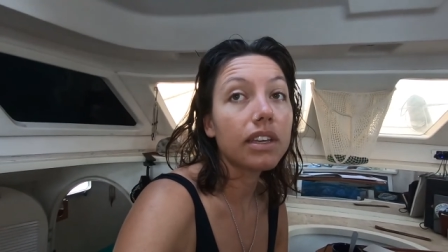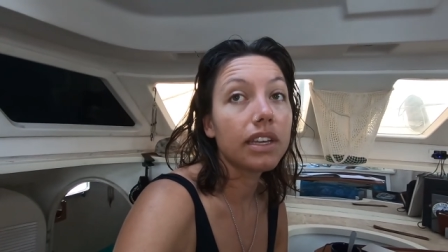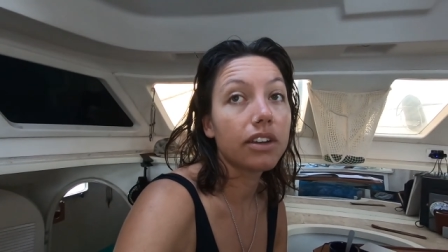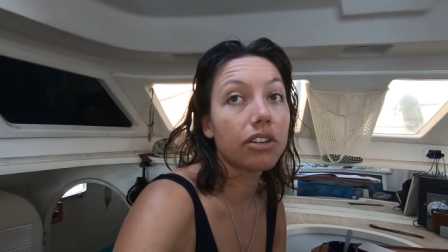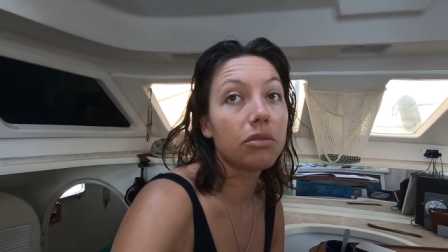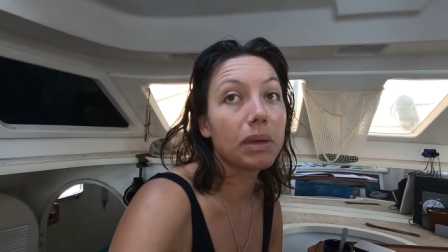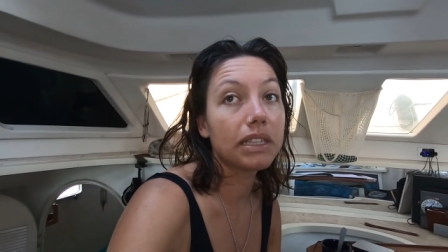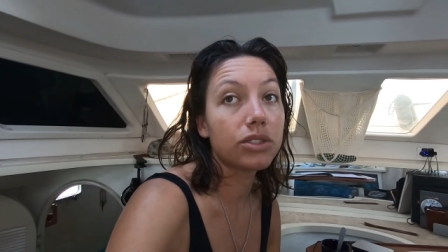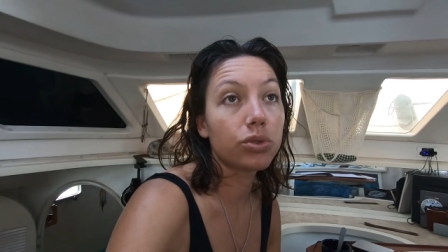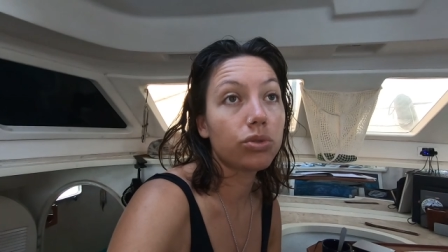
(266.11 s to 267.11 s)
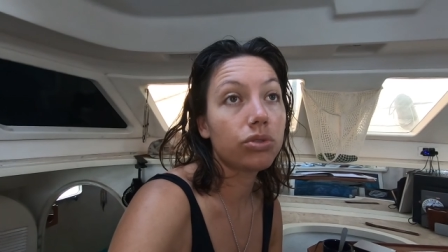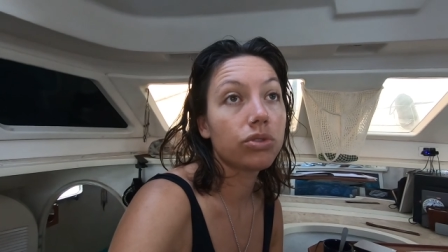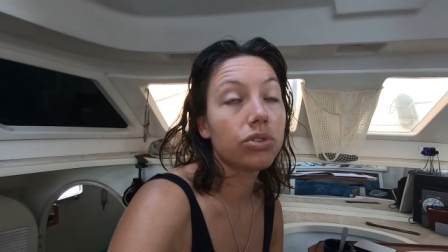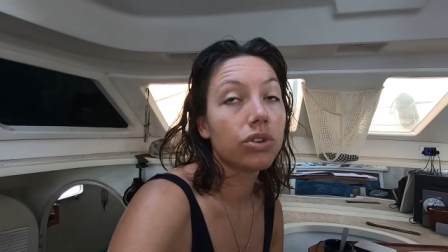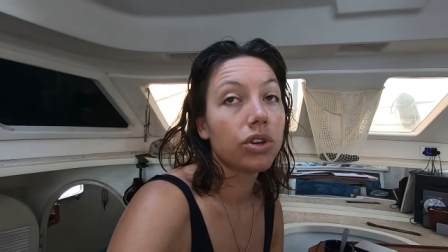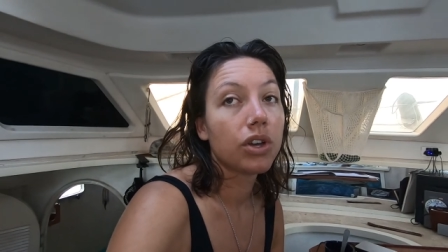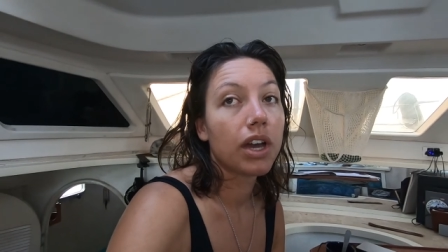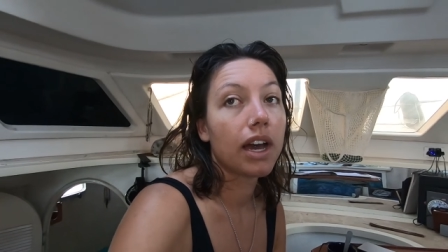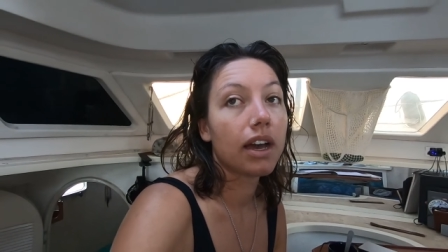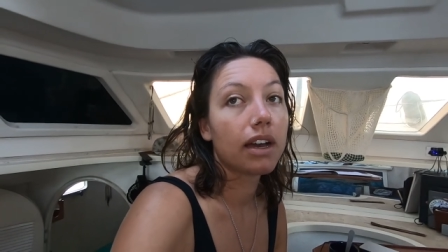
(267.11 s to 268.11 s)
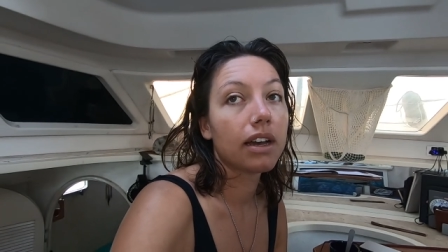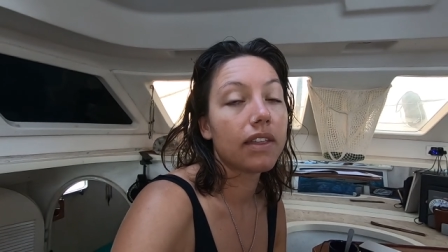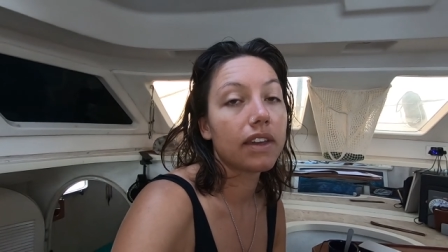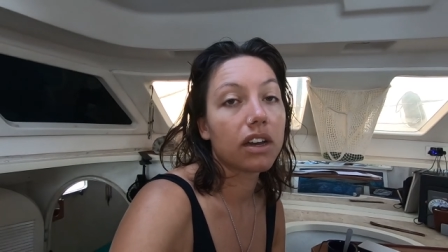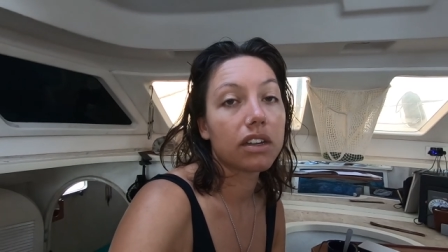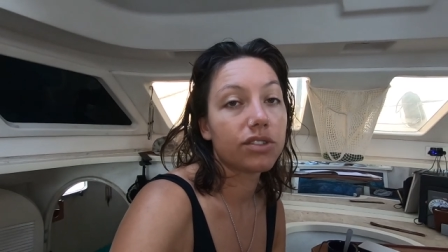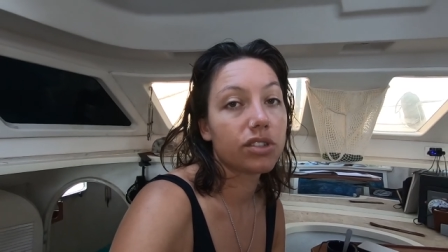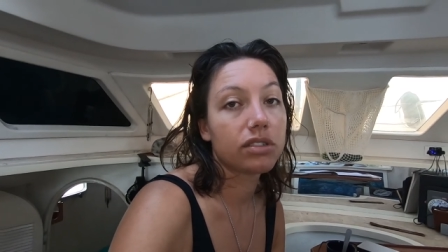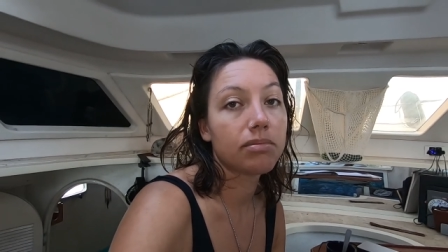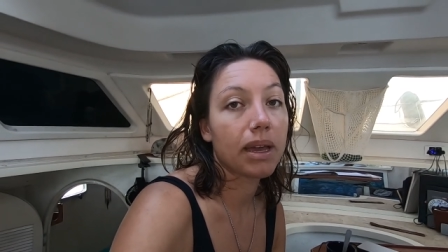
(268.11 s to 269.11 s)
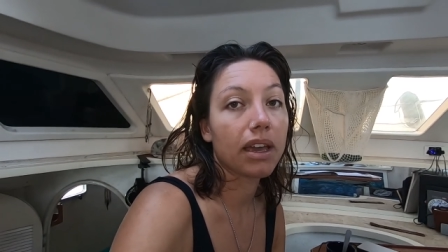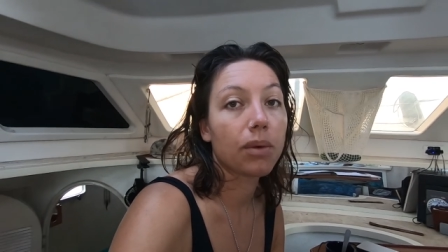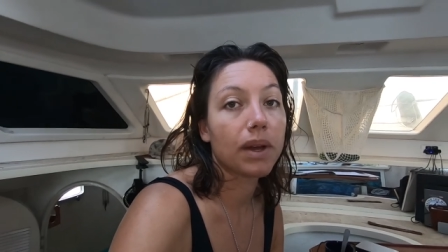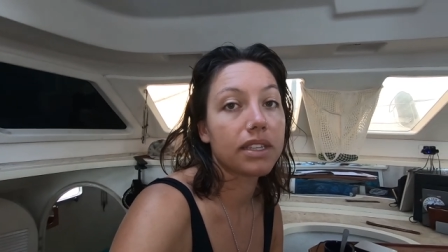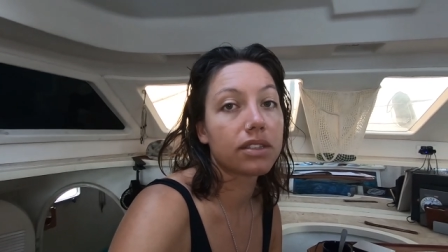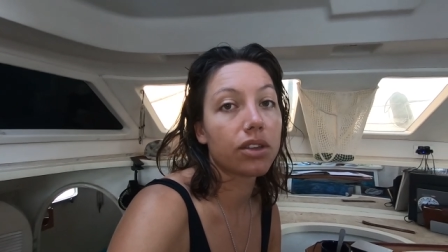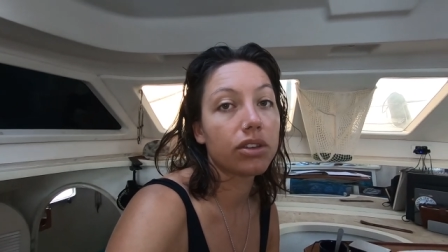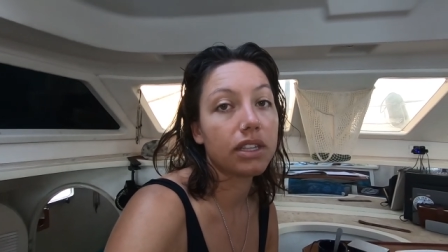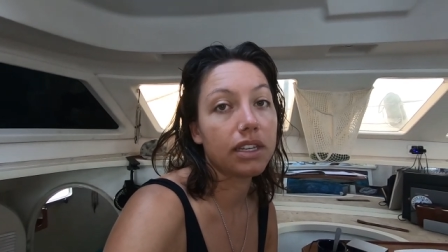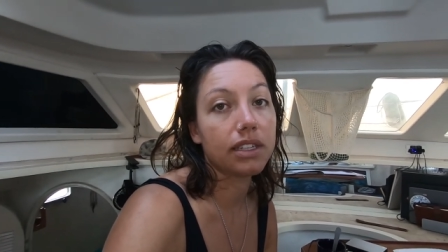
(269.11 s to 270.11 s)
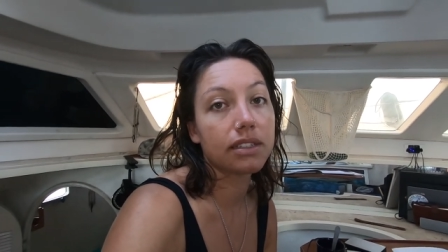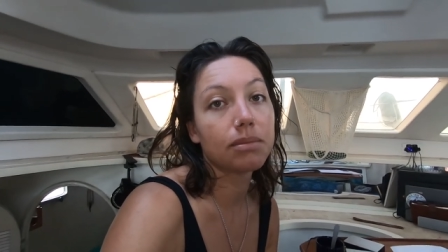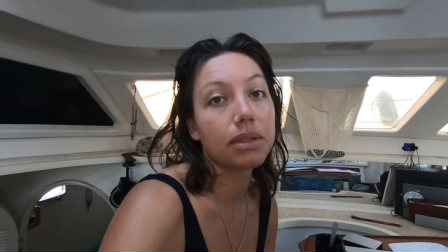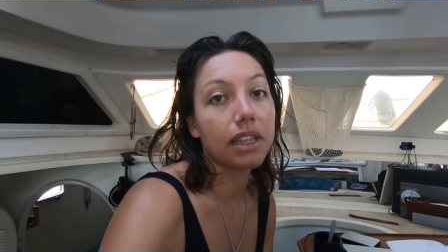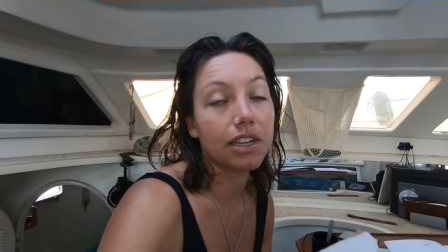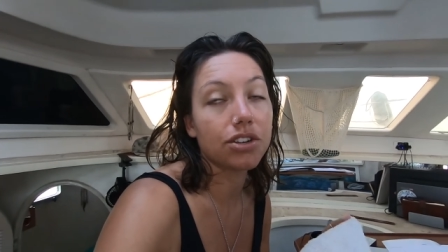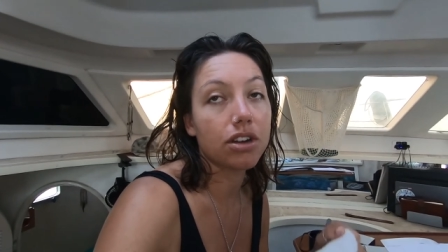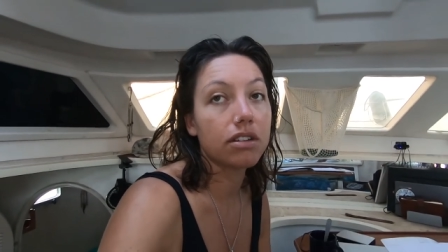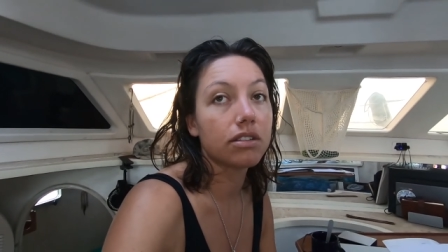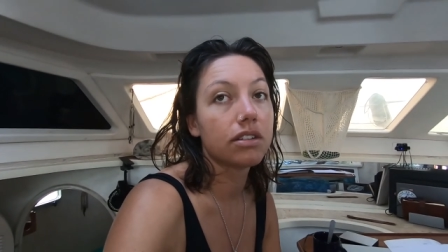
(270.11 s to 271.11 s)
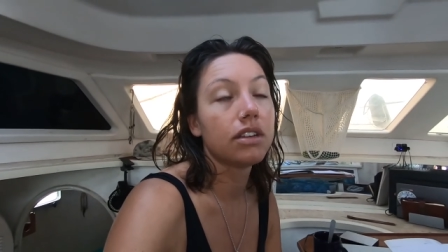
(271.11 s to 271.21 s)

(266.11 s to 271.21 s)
here in Belitung uh, and then kind of just make our way slowly into Malaysia.